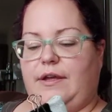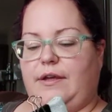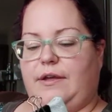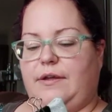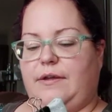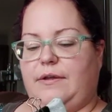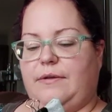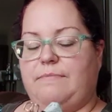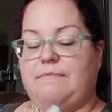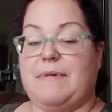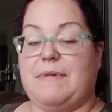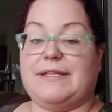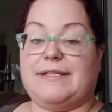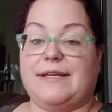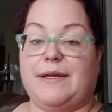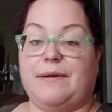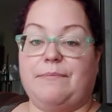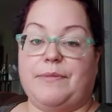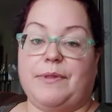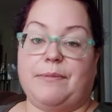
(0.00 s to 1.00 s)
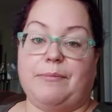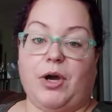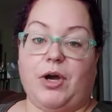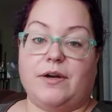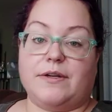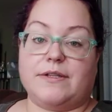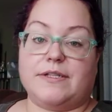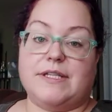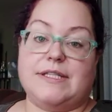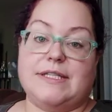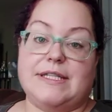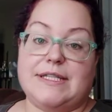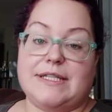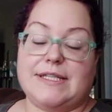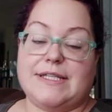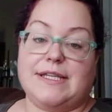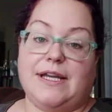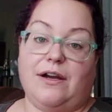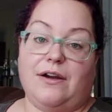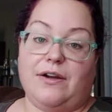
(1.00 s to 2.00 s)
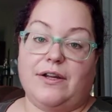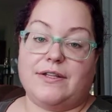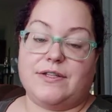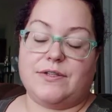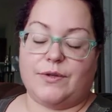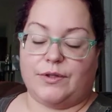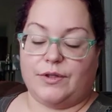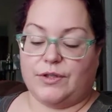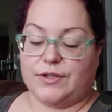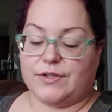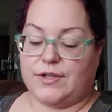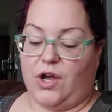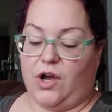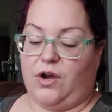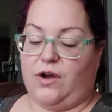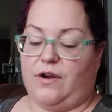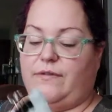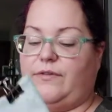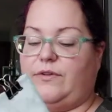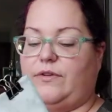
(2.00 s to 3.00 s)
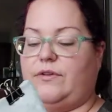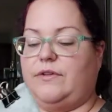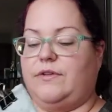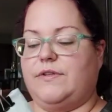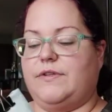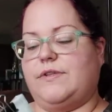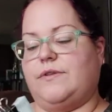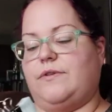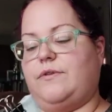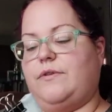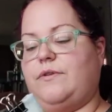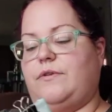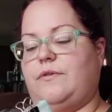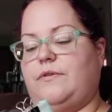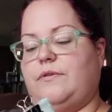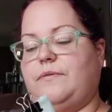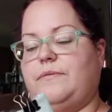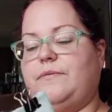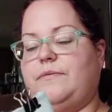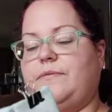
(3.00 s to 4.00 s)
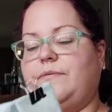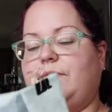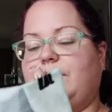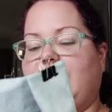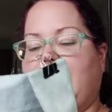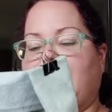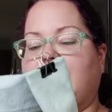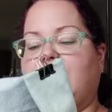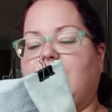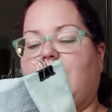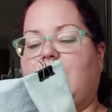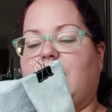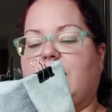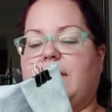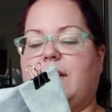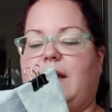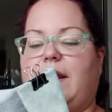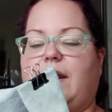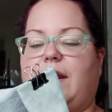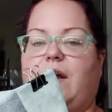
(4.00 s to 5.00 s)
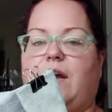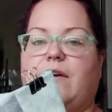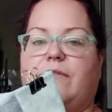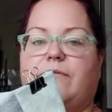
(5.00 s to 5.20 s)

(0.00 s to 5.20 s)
mess up the boxes inside so it looks awful. So, like, not cutting off